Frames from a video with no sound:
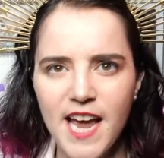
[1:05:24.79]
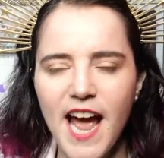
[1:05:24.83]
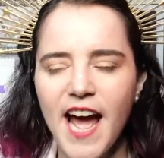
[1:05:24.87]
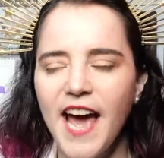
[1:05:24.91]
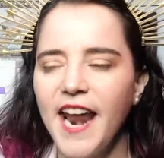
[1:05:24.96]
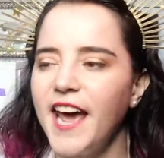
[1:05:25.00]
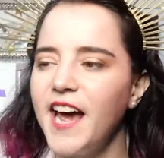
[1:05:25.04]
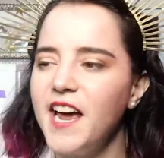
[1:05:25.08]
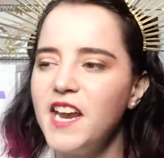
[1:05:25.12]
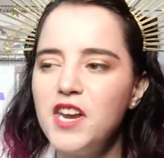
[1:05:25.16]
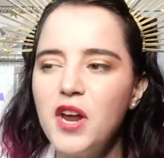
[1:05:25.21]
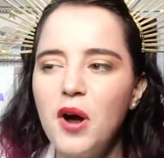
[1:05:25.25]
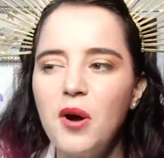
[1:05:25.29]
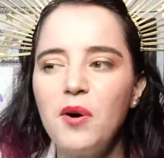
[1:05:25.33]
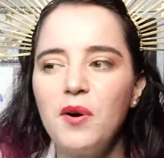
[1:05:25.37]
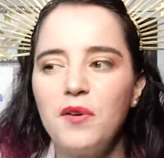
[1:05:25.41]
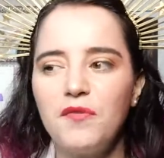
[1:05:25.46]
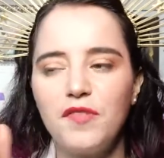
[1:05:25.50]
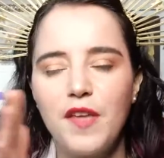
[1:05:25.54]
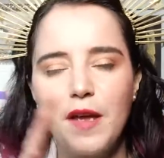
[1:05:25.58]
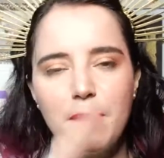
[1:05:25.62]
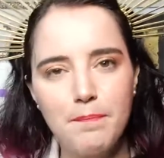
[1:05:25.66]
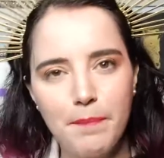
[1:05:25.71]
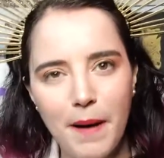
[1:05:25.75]
And I know if
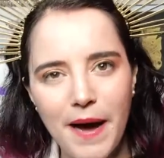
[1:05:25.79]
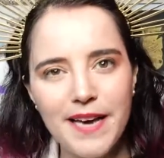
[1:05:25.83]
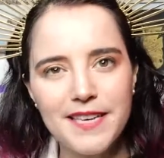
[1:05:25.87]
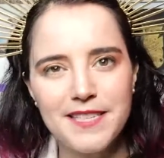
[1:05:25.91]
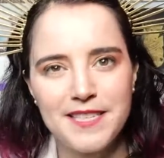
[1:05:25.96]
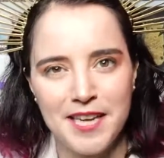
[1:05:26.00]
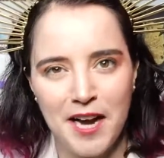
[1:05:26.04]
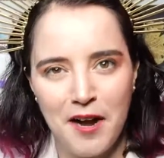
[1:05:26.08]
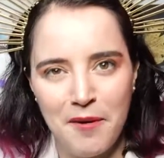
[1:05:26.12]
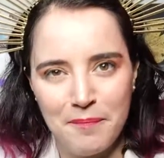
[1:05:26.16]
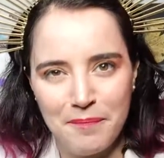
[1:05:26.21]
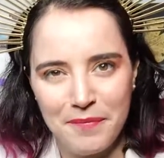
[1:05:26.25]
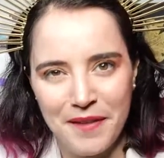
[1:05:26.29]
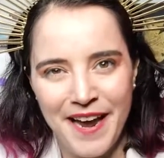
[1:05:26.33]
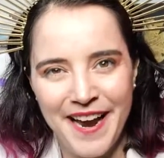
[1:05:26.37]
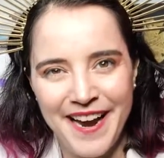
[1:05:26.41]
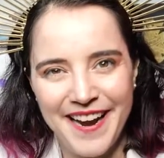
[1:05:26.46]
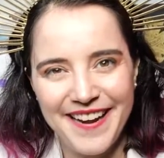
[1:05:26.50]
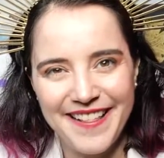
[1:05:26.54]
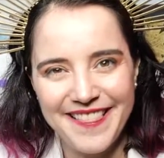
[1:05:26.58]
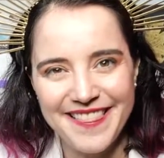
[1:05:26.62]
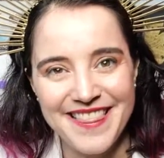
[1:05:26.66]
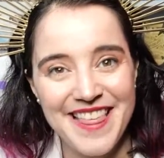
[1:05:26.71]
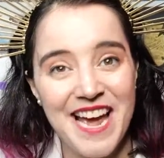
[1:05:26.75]
they buy
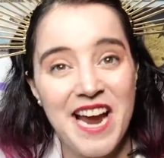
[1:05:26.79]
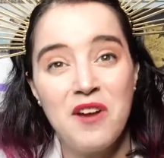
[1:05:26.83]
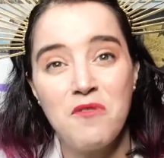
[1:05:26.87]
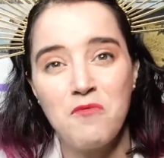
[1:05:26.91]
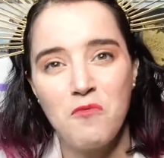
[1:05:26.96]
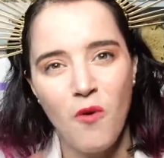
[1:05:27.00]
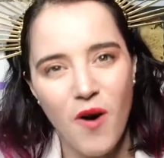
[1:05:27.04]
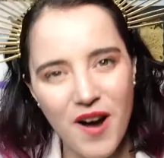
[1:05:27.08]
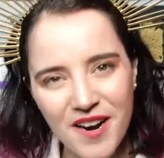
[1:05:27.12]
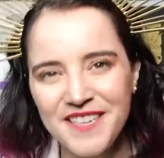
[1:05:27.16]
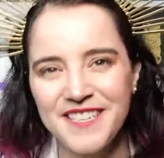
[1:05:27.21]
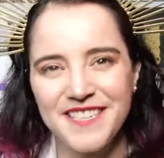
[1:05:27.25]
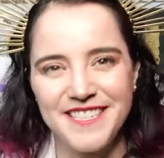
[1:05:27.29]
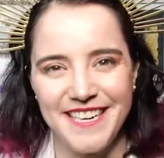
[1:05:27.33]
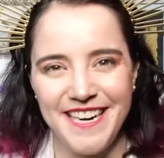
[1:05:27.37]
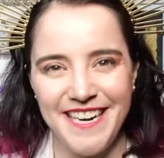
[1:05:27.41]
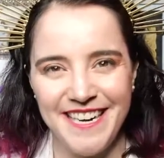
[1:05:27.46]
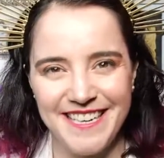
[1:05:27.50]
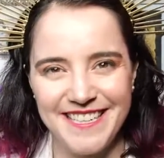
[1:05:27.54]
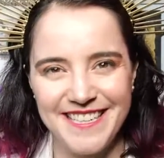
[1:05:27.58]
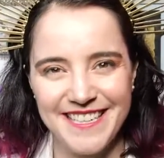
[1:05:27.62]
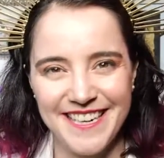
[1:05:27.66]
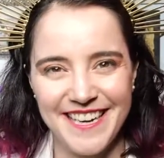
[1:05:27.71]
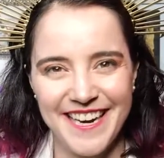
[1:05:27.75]
something, they want
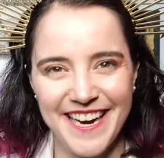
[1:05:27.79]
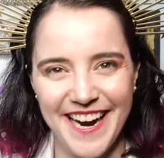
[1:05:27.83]
it.